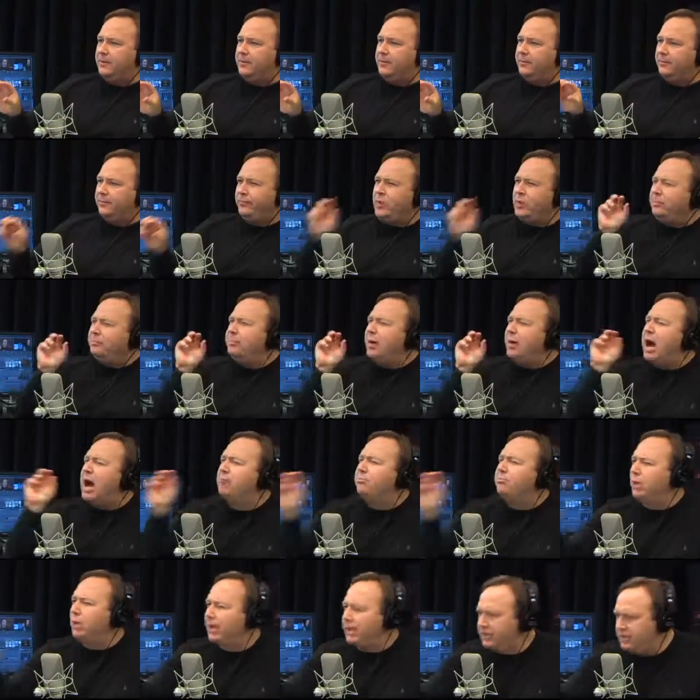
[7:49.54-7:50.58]
the
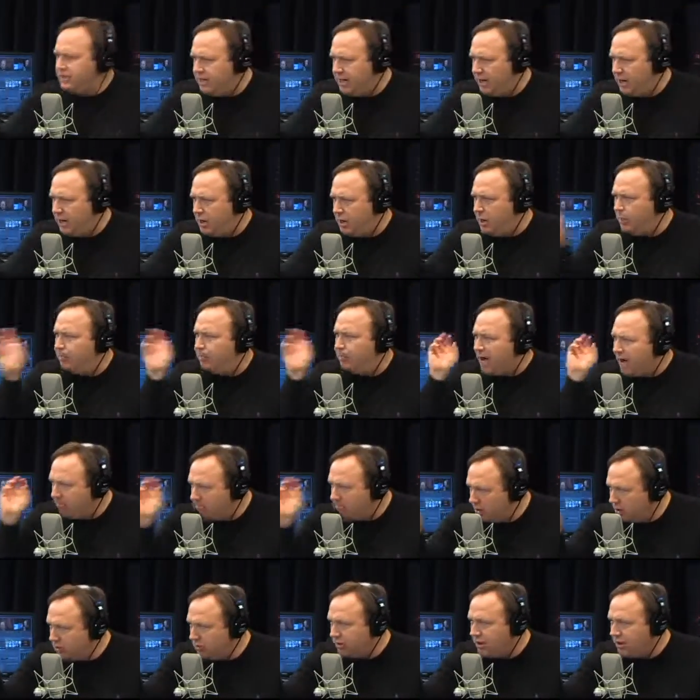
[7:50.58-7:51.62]
public did it, and the
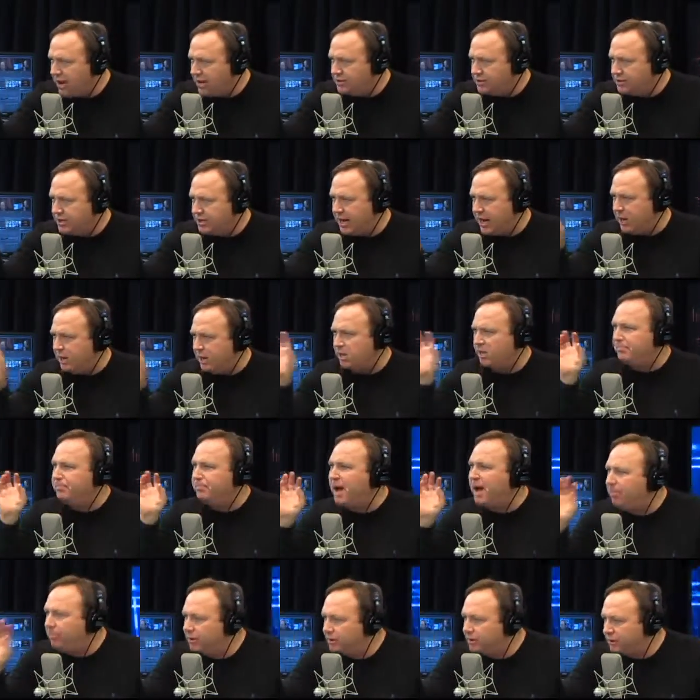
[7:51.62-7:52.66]
public who got scared, and the
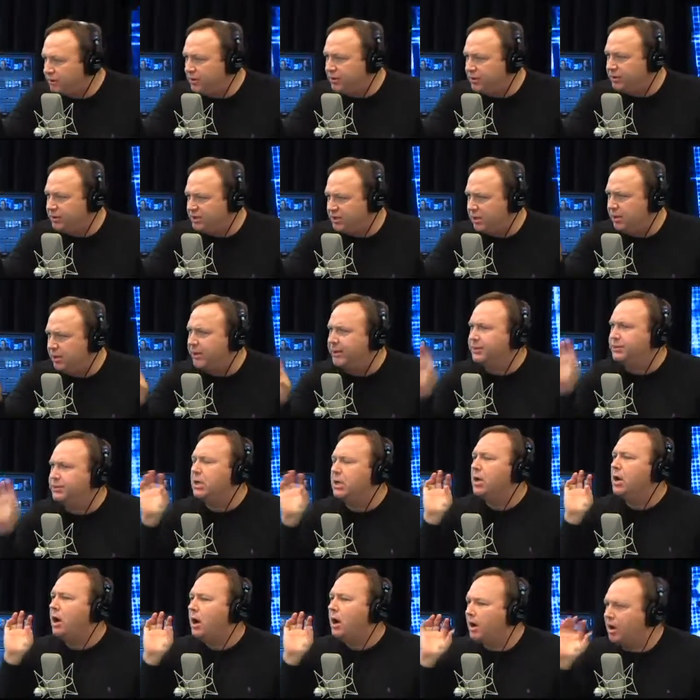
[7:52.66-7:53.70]
public who took it serious
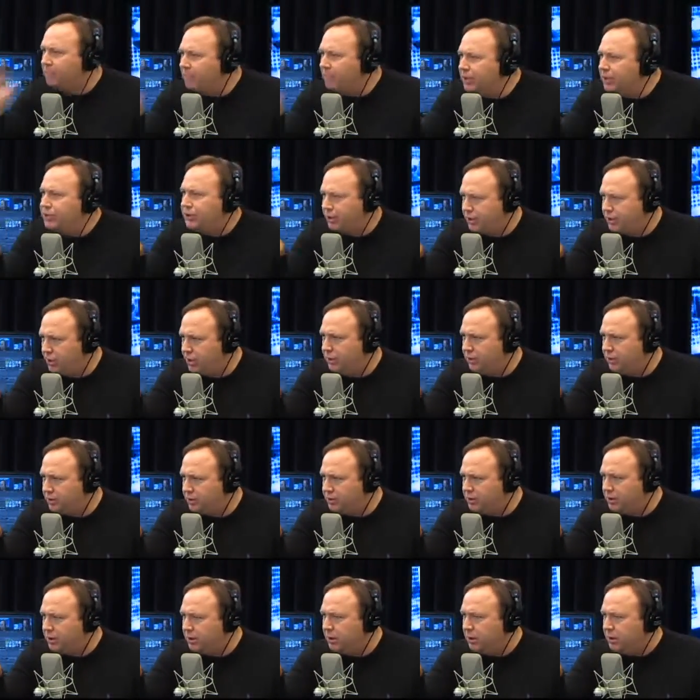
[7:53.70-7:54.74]
are a bunch of
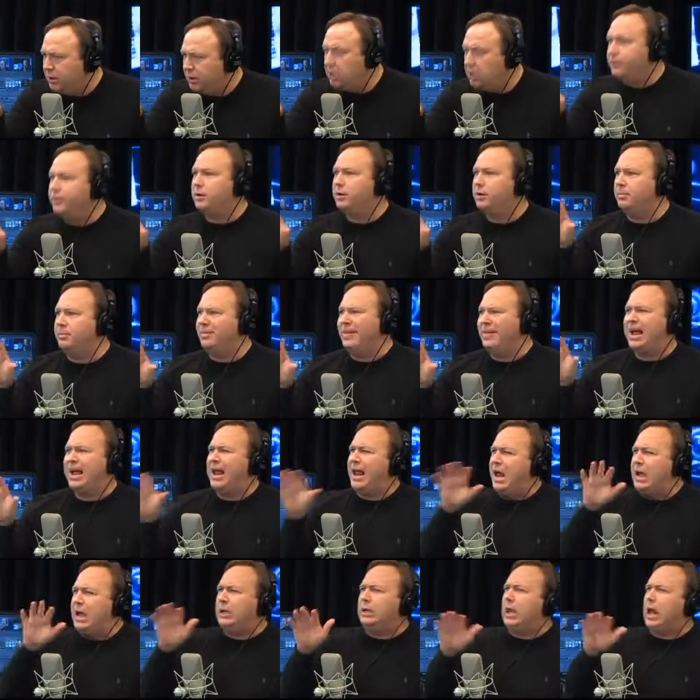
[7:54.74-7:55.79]
kooks. They got
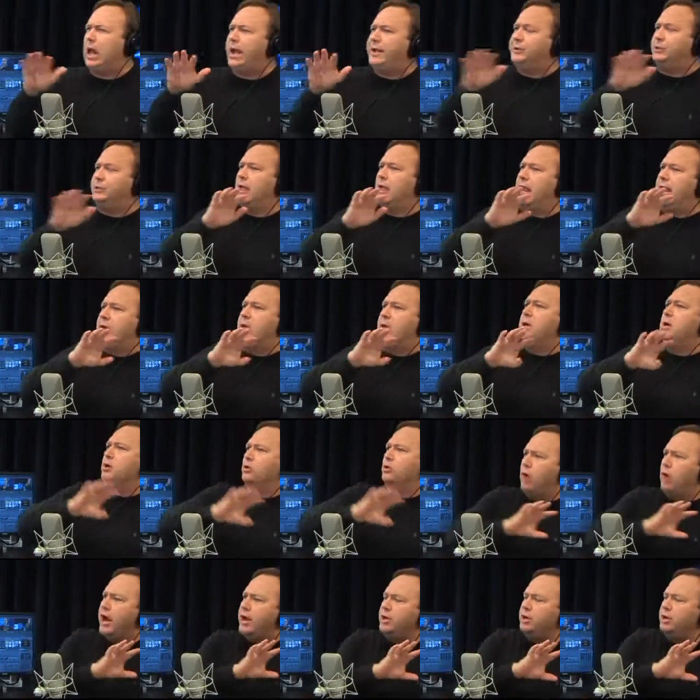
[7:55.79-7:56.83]
headlines like,
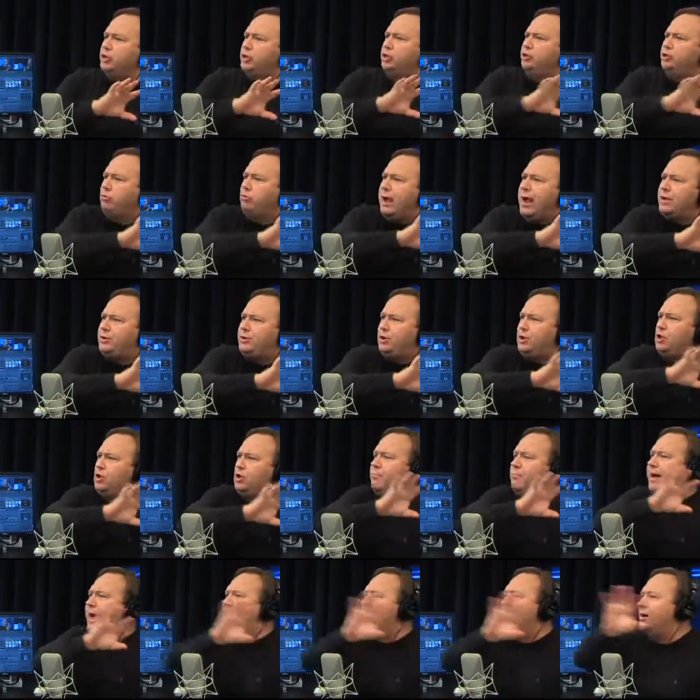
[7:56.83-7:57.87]
greatest threat to
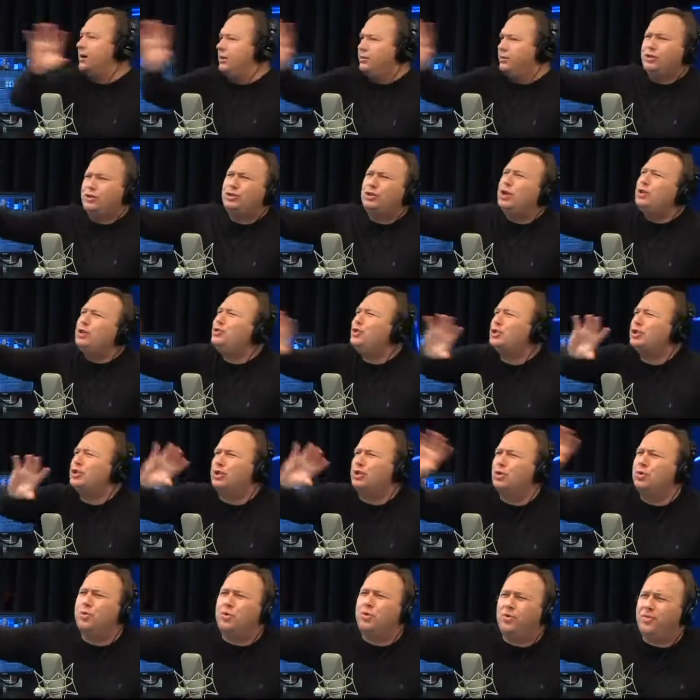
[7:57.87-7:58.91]
humanity. You just
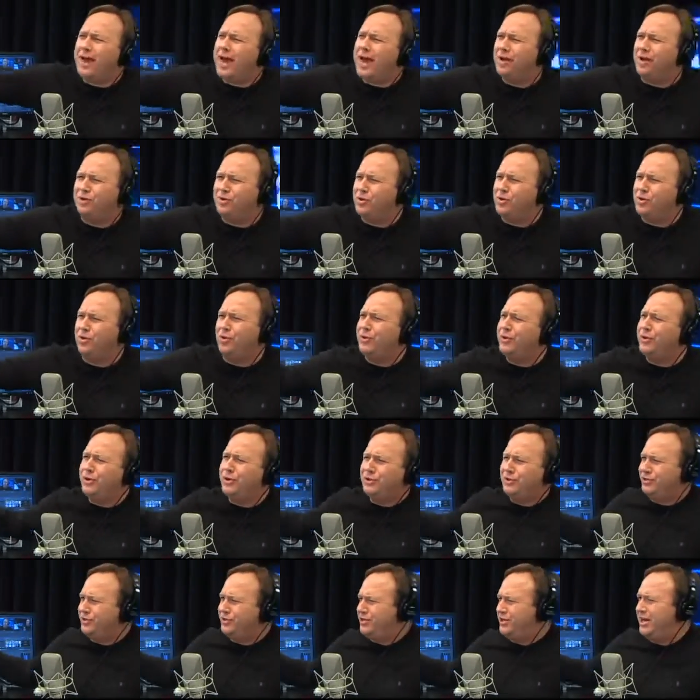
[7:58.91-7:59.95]
Google that on Google News,
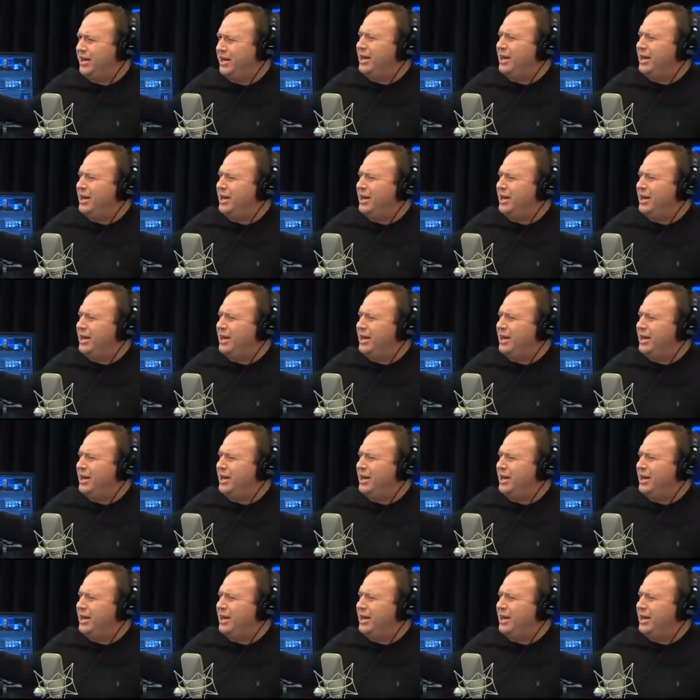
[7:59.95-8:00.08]
you'll see it.